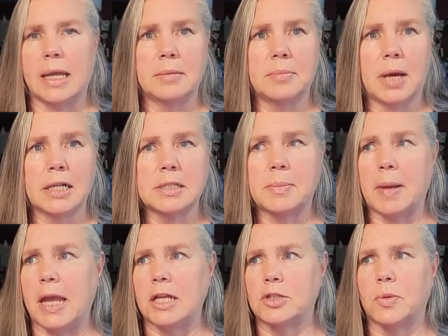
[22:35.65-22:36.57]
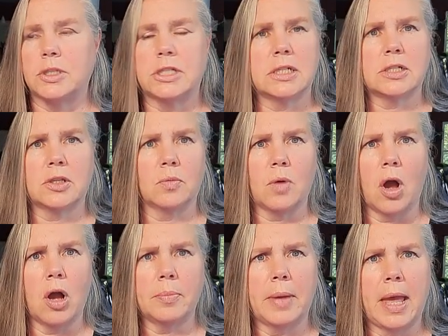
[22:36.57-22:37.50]
inbox page, which is the
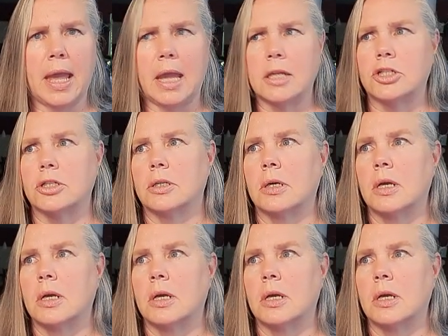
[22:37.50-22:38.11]
wrong page.